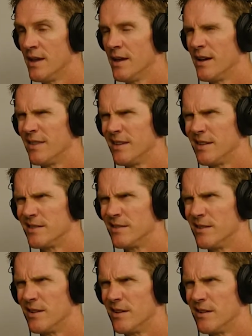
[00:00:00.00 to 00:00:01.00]
I think
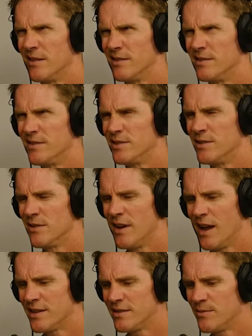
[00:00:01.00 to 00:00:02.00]
it's Junior
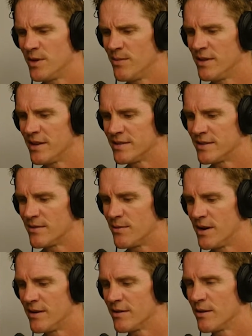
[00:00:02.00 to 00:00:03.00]
National, maybe that's the
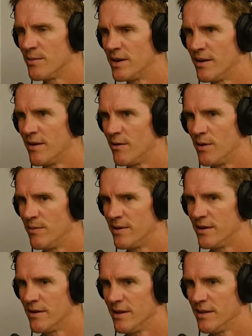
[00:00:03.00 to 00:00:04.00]
right term. They don't have a website
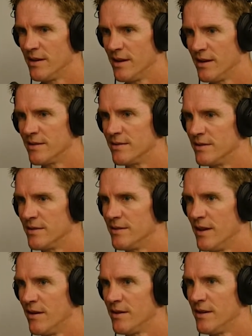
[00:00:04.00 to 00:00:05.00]
or anything yet, because they're just
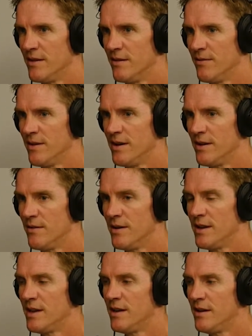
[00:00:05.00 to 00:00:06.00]
now getting their feet into it.
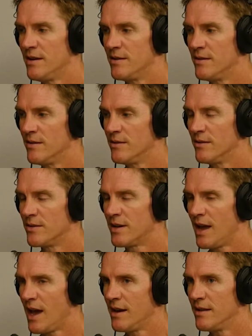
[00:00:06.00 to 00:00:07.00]
He
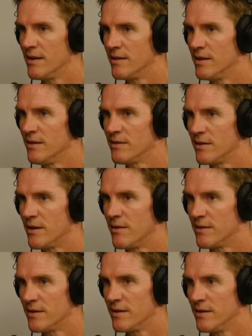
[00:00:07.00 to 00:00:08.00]
caddied there years ago
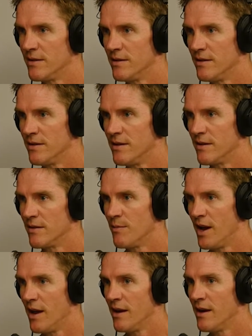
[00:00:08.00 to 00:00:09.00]
as a younger man.